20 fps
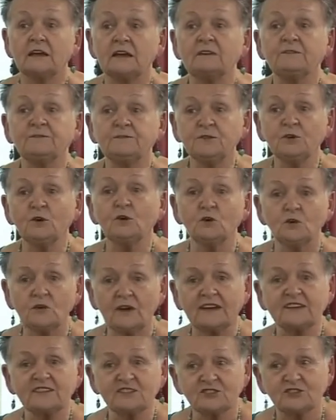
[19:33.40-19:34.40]
If
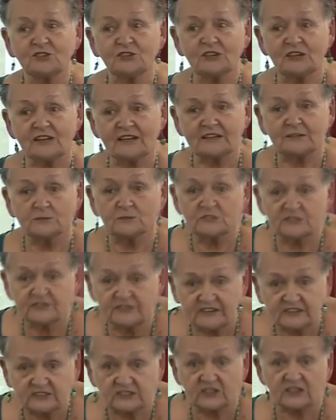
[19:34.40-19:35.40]
your external anal
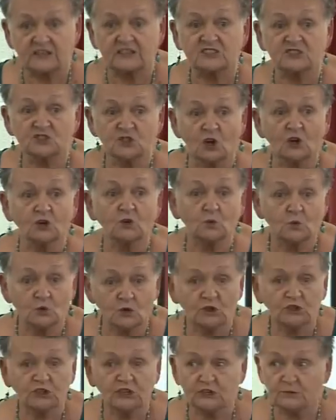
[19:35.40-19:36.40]
sphincter is not
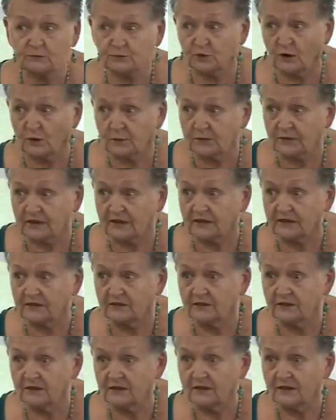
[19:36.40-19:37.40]
working properly,
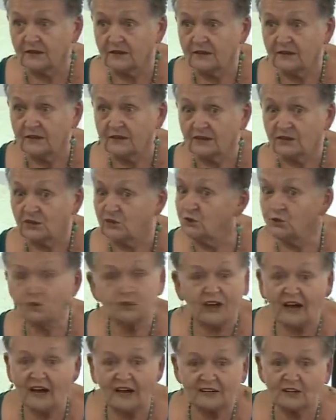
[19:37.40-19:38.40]

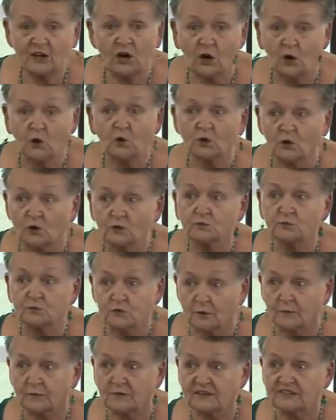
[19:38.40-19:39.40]
you can't hold on
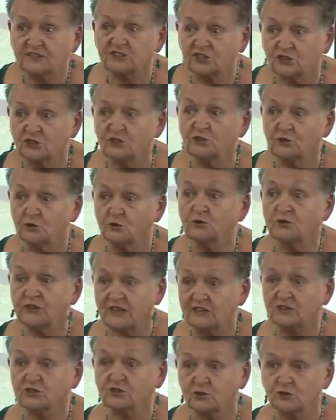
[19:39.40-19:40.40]
properly till you
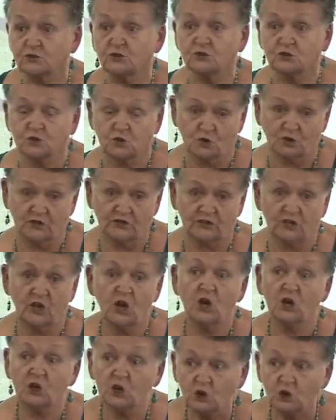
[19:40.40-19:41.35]
get to the toilet.